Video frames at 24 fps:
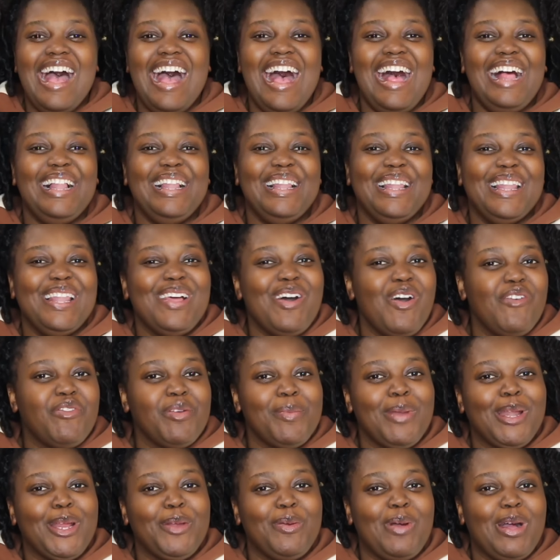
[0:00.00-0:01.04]
Hello
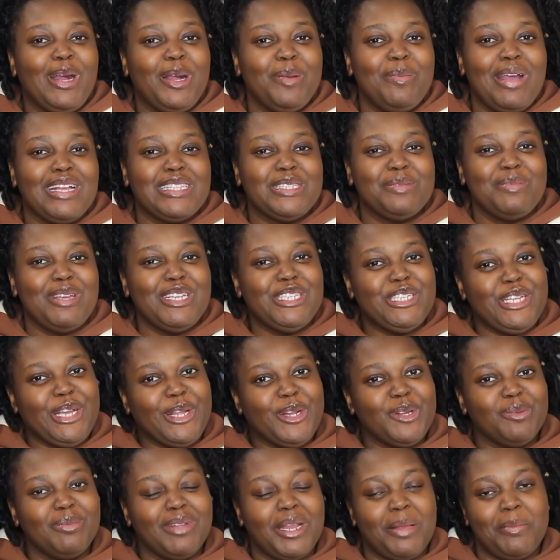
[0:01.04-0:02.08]
everybody, welcome back to my
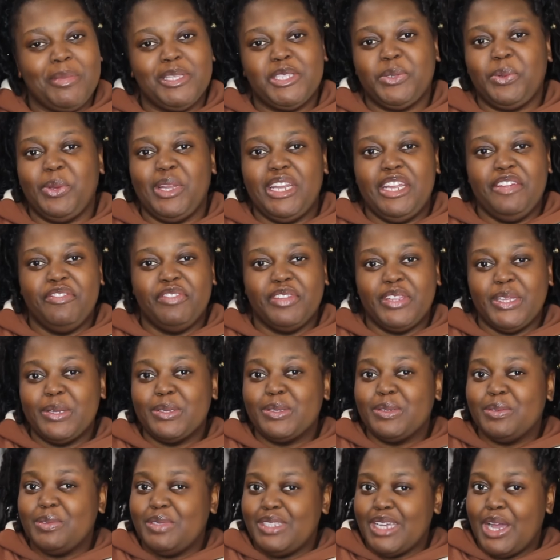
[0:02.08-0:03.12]
channel. My name is Queenie, for those
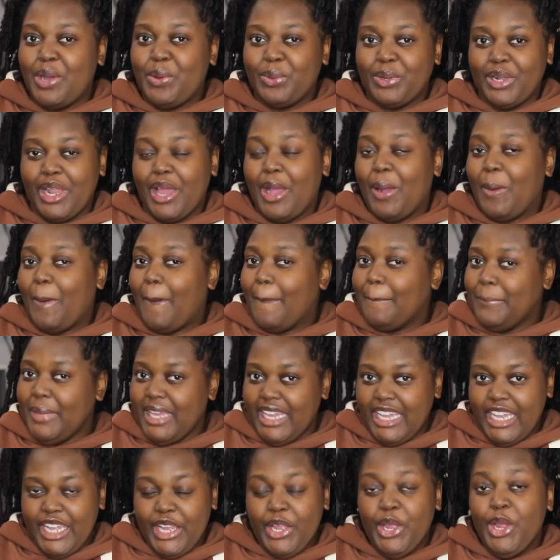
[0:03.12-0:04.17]
who don't know
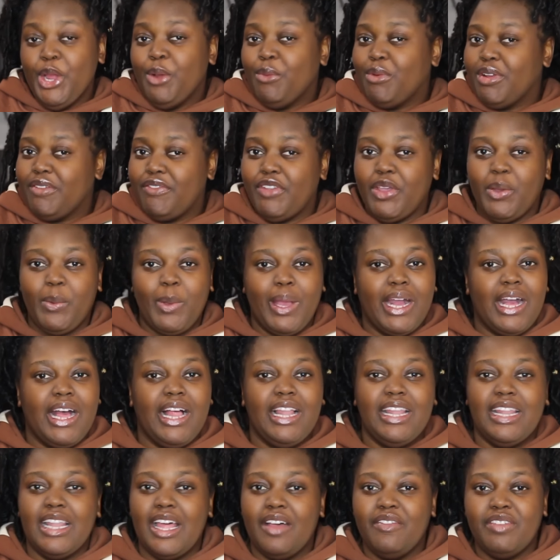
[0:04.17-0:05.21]
me, reviewing
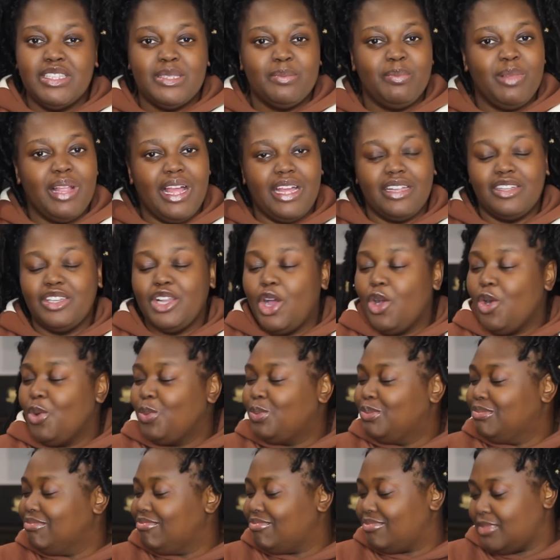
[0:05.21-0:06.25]
Love is Blind.
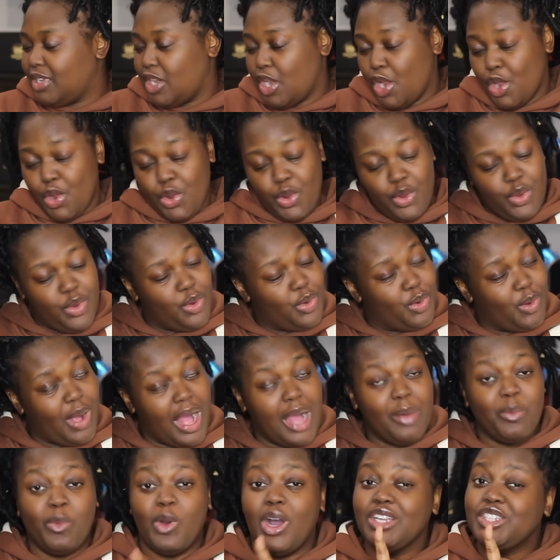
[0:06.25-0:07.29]
No,
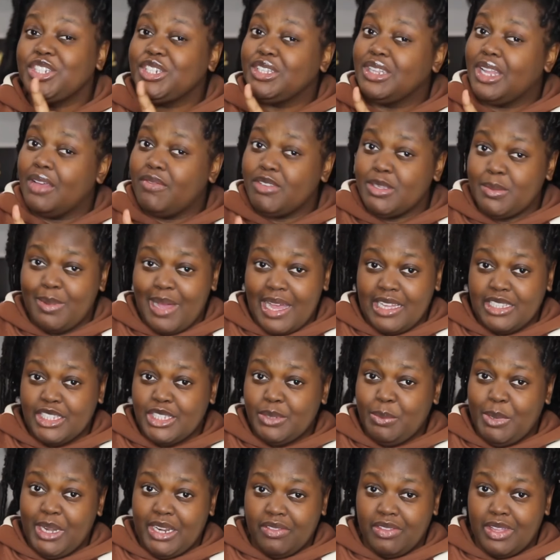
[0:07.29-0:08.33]
I'm watching Love is Blind
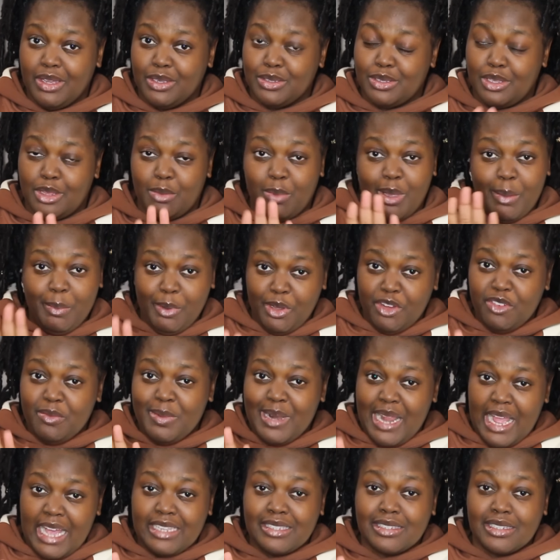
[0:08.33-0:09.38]
Sweden though, so the people who've been
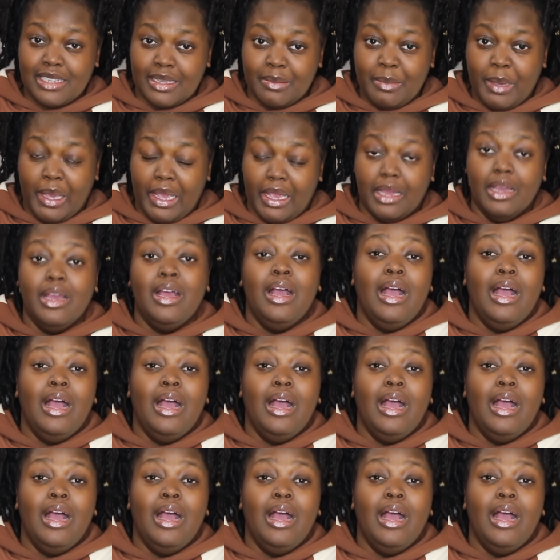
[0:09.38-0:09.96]
asking me,